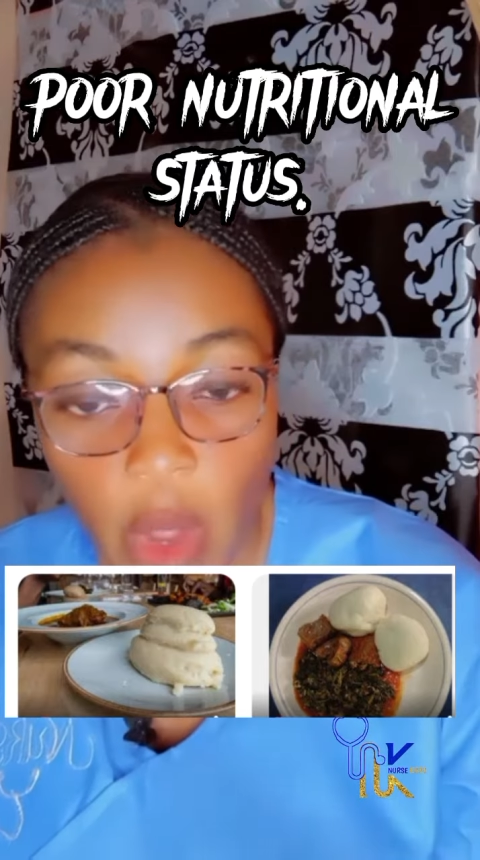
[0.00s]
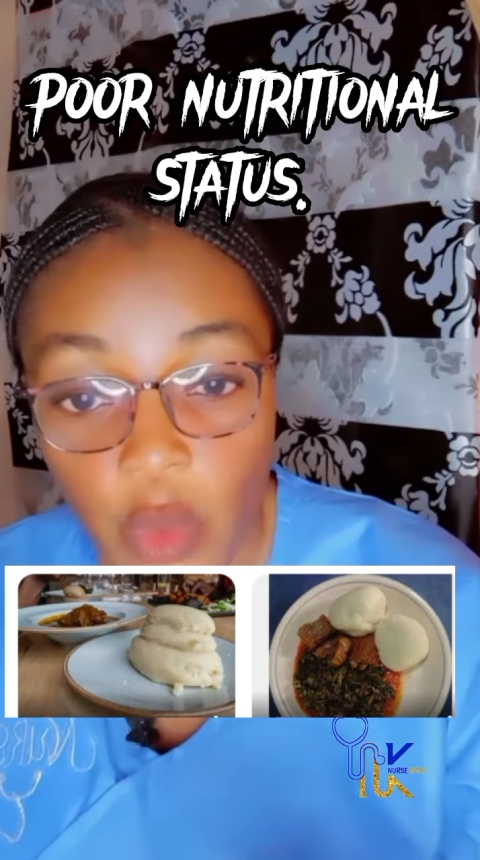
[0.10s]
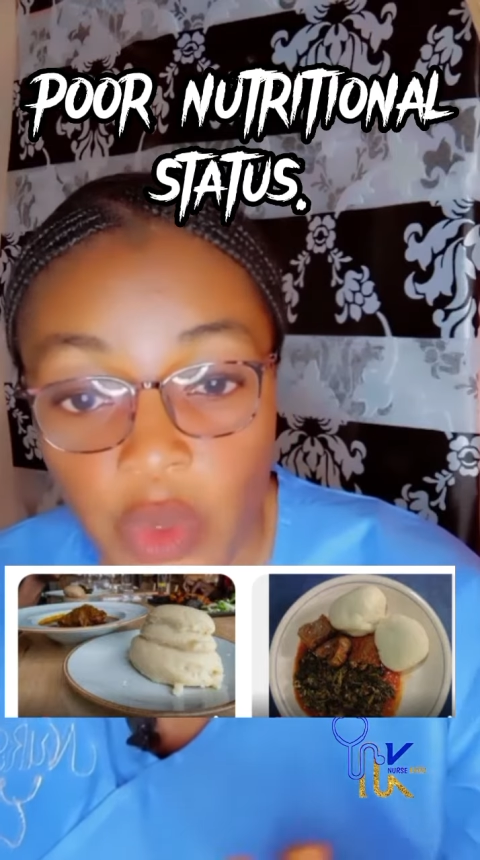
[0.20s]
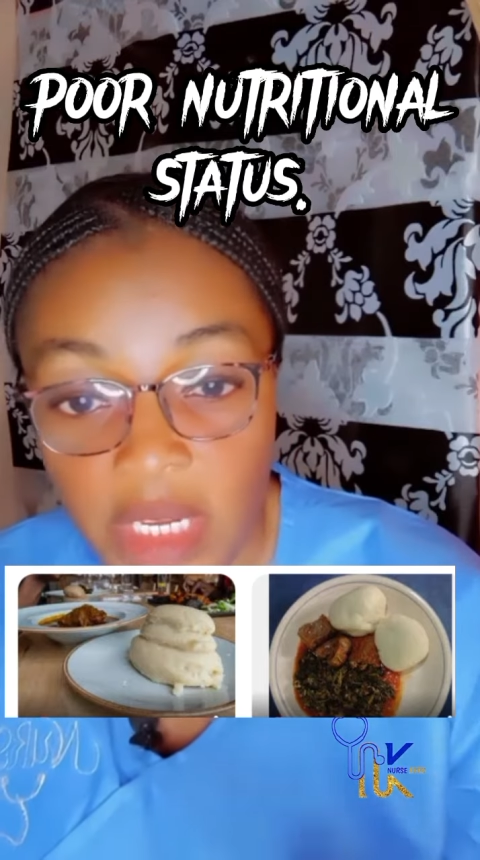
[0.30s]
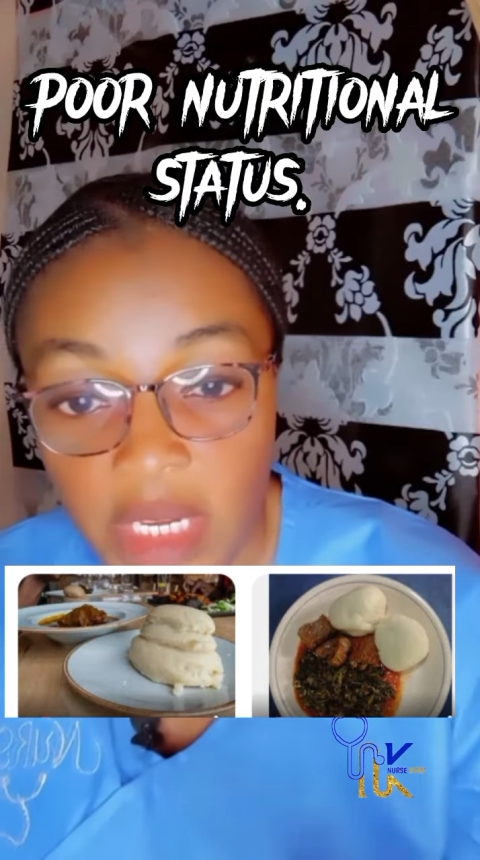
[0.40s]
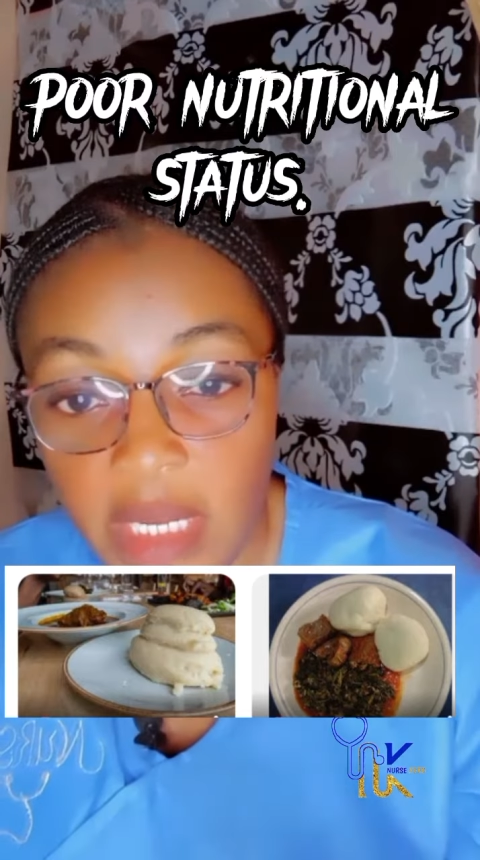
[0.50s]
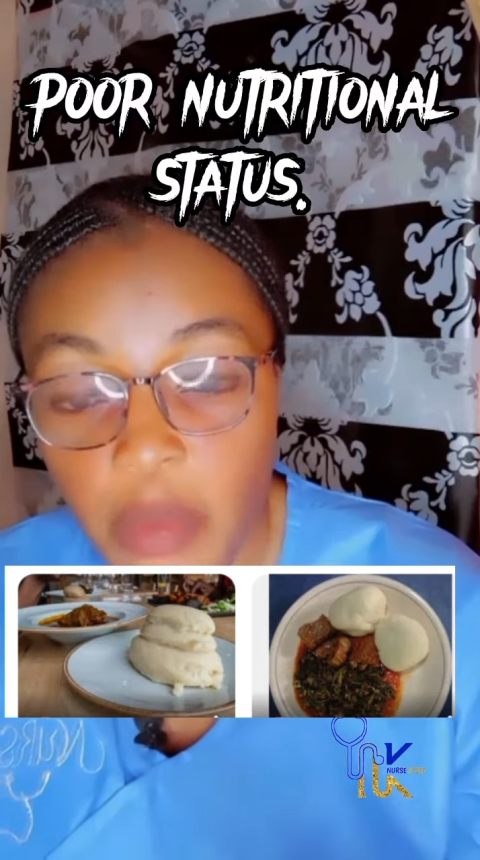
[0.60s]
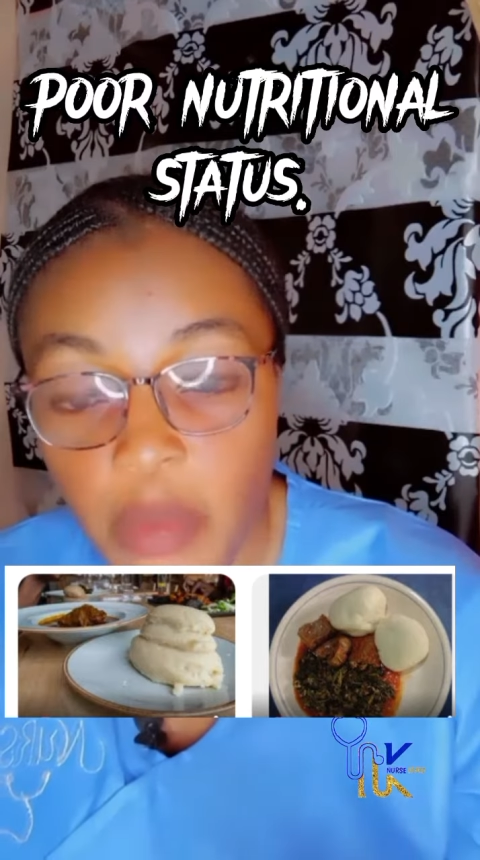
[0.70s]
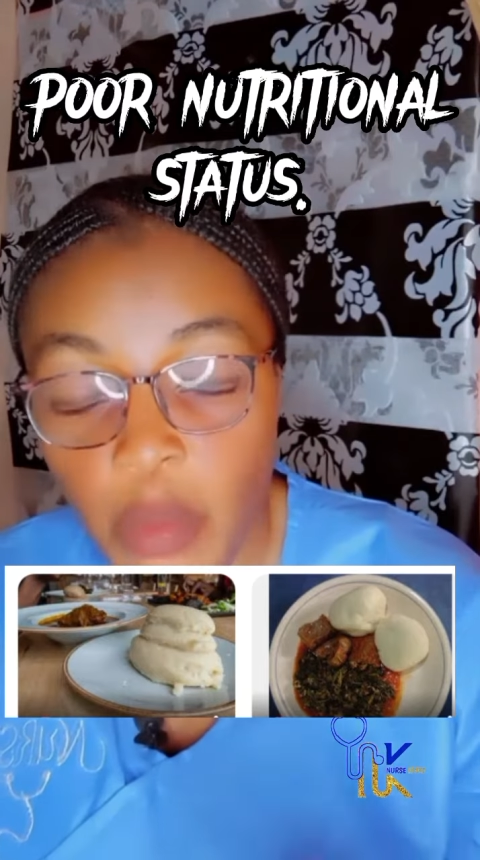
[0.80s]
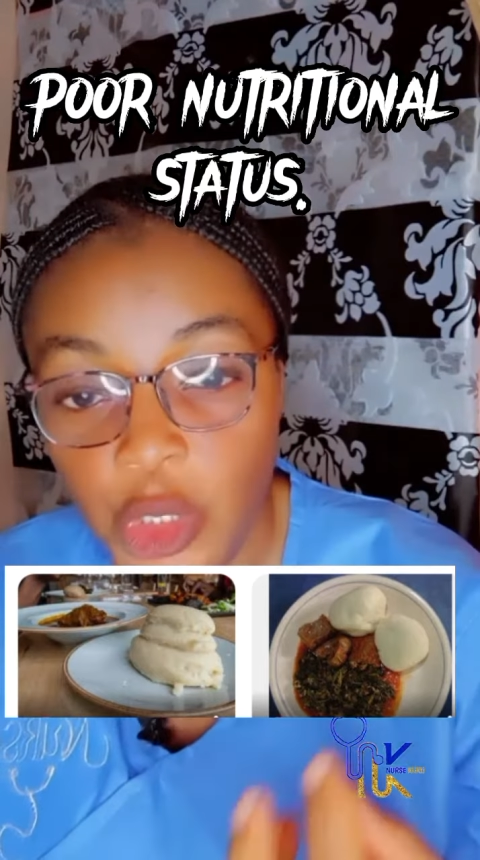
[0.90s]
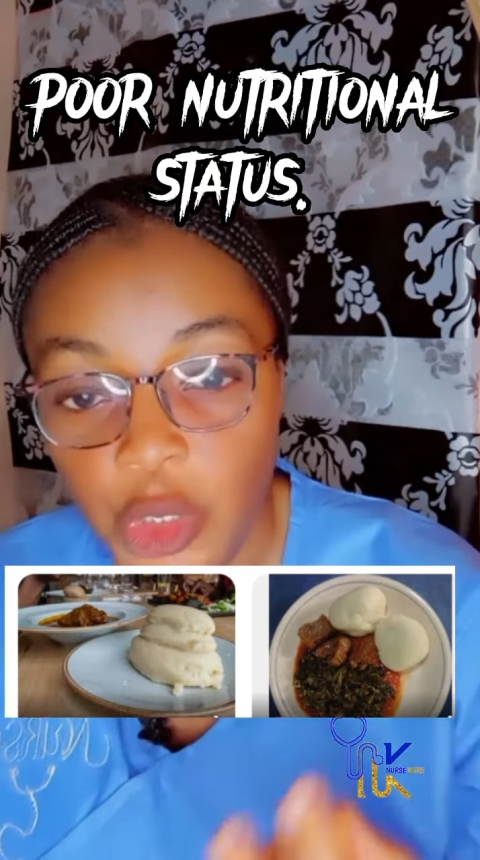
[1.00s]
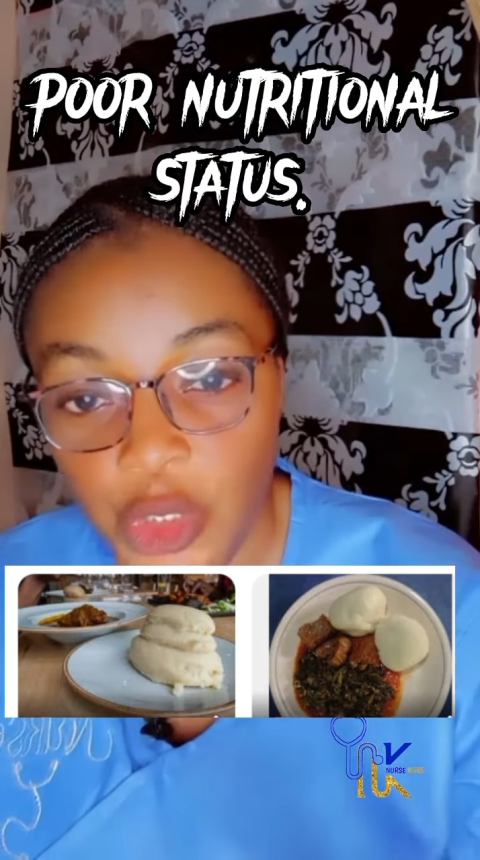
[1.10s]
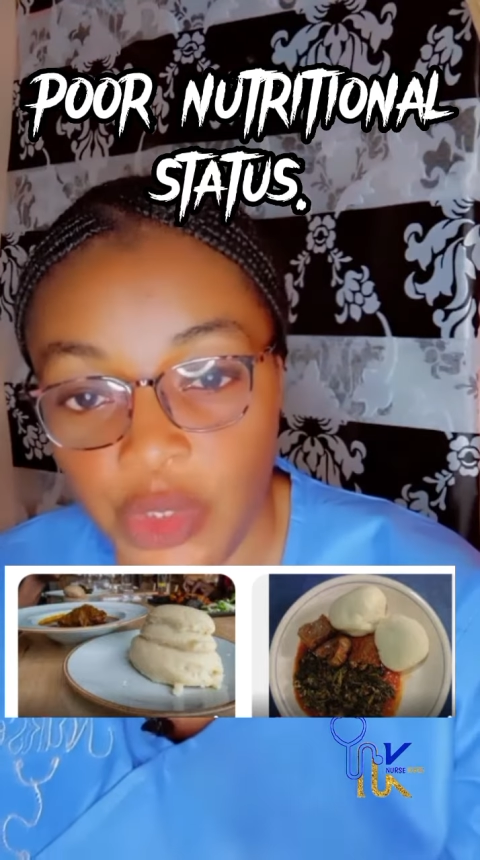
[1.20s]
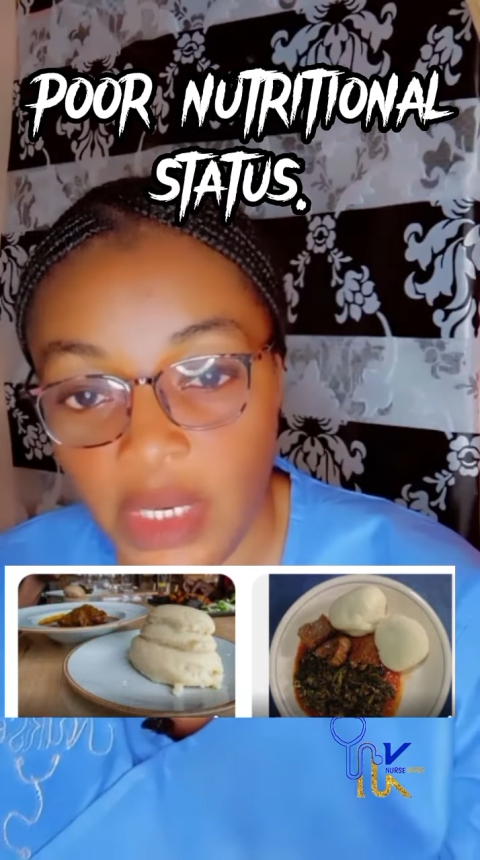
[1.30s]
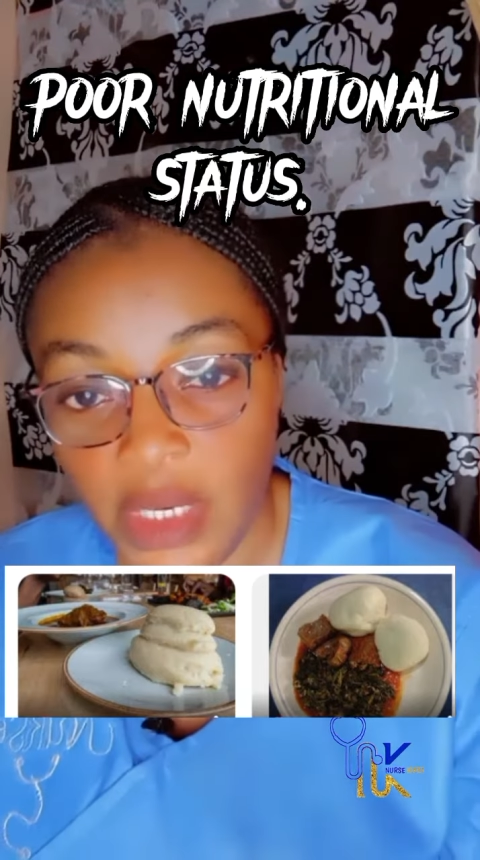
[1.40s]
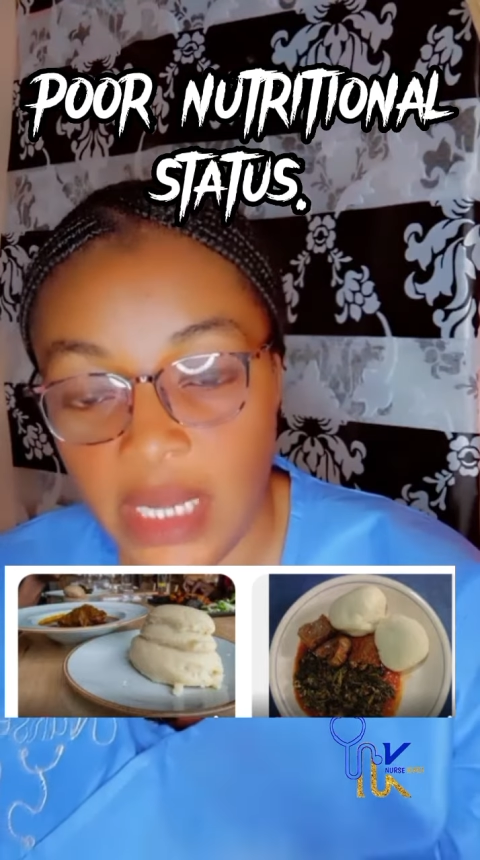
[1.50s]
will need more nutrients